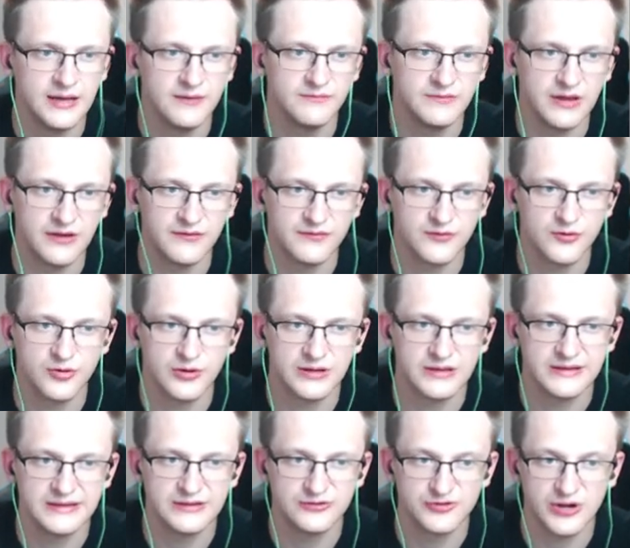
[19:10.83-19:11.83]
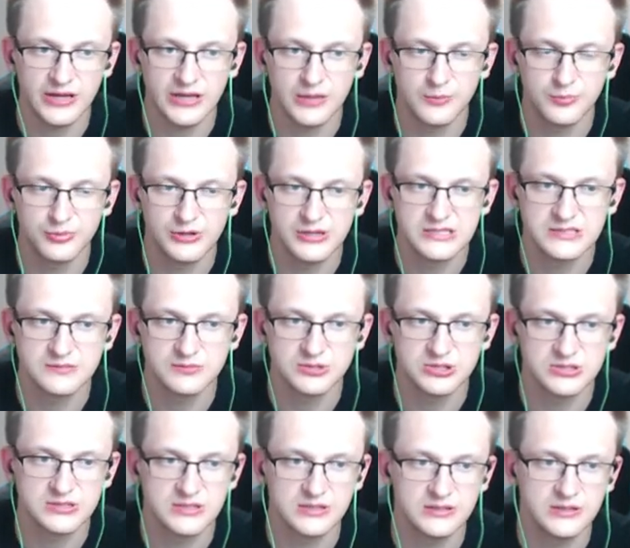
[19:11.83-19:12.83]
We have currently Dragon Priest, which
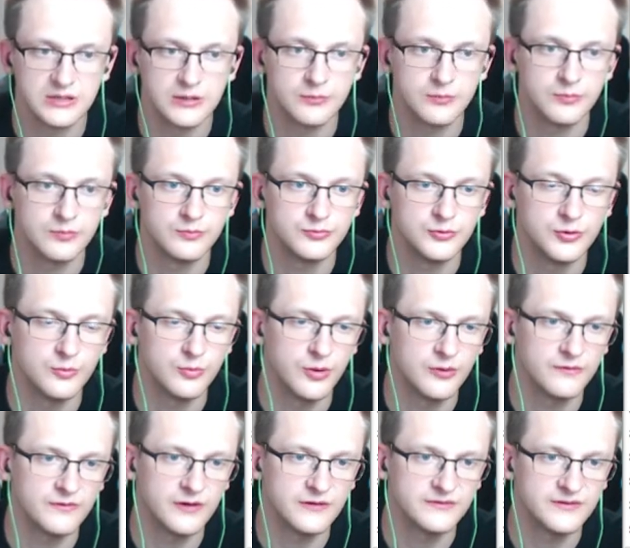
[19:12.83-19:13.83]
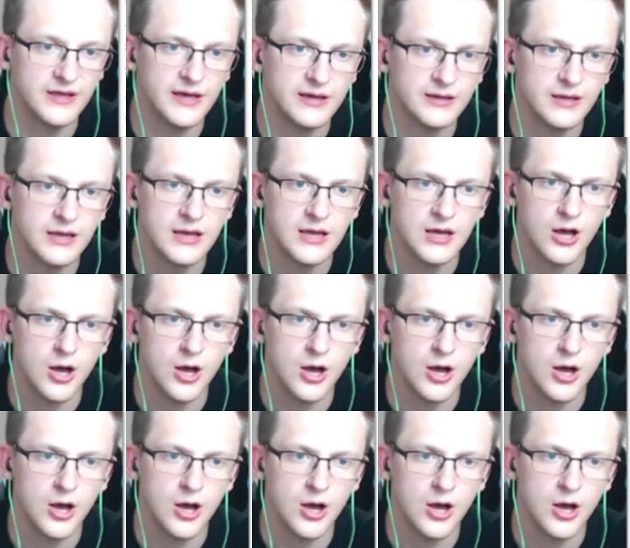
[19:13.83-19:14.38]
is a tier two point five deck.